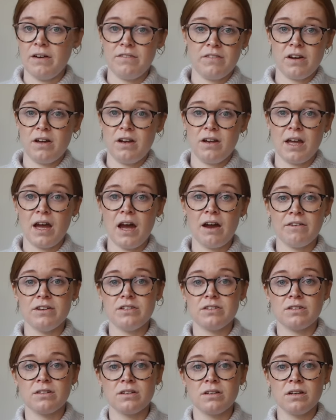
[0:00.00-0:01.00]
kind of carried
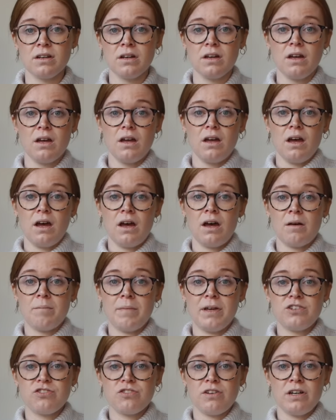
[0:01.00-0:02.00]
on.
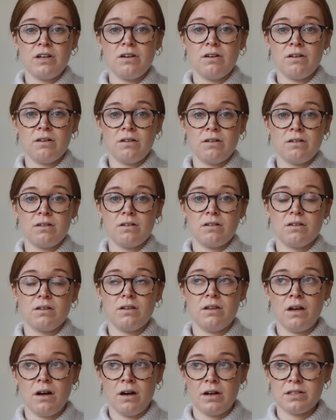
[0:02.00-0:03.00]
He tried it on
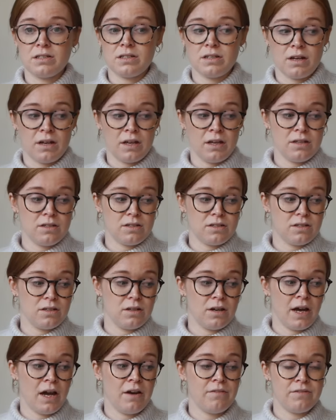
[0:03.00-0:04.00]
last night.
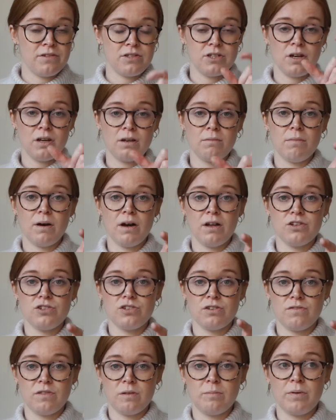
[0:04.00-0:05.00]
I haven't done much
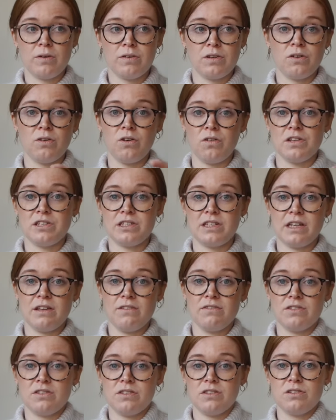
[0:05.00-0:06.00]
of the body or the
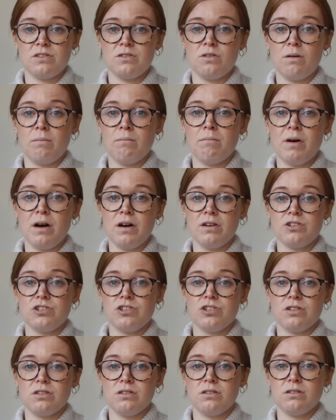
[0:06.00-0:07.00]
sleeves, so there's not
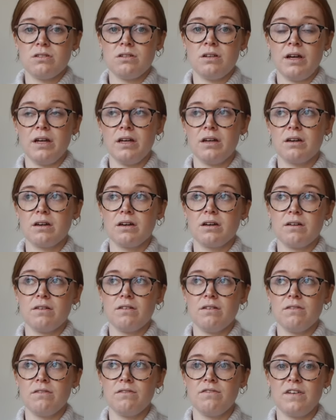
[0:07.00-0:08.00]
much like
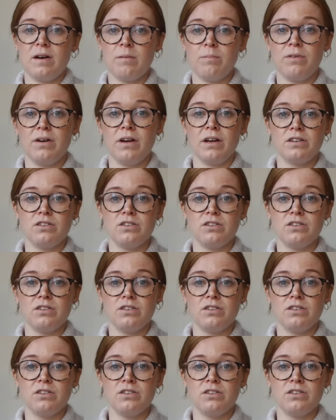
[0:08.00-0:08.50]
fabric